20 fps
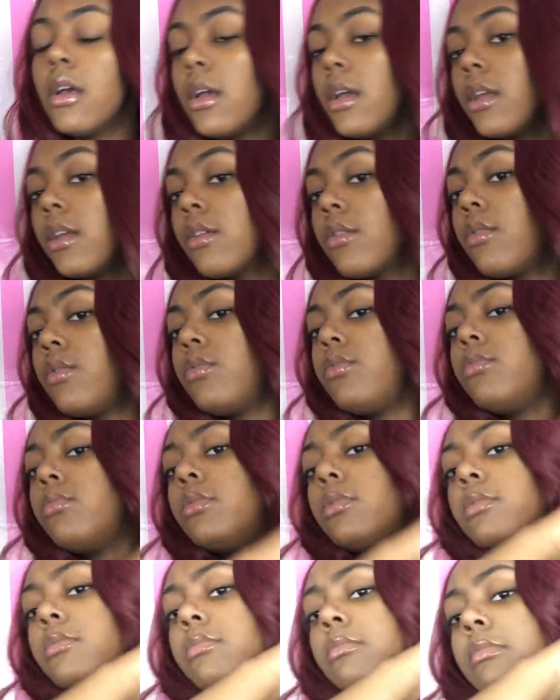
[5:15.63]
And, you know,
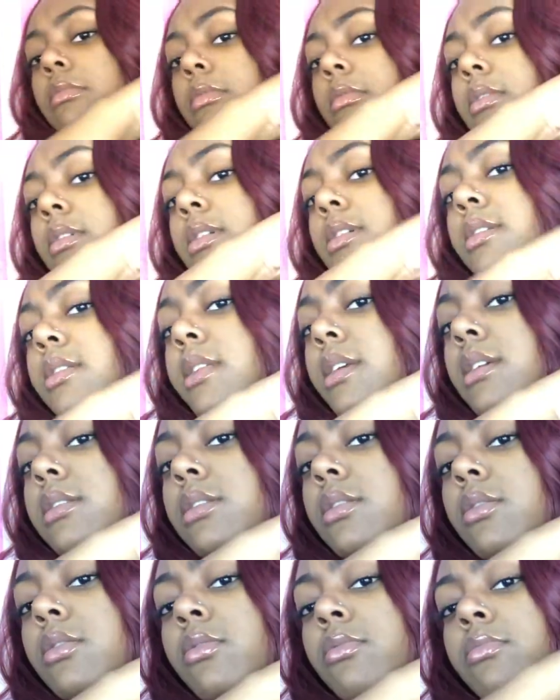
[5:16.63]

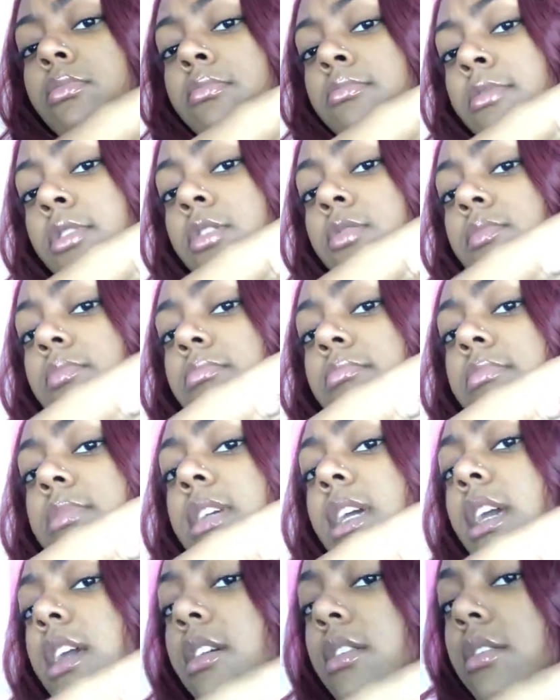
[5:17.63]
it's a little
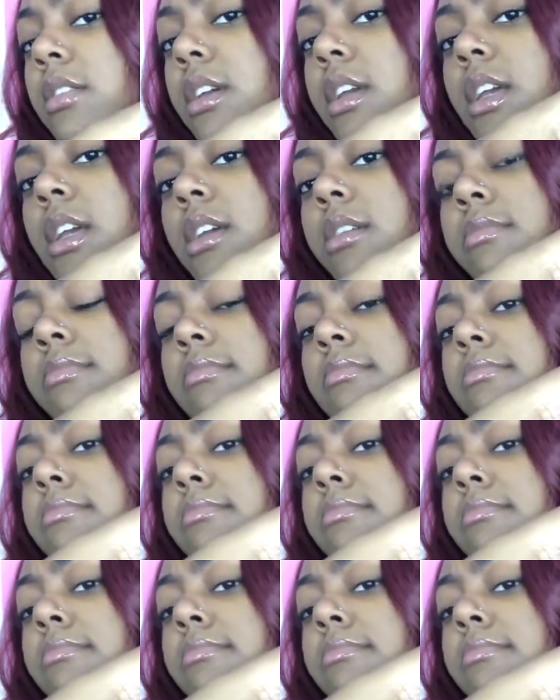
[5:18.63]
tangly.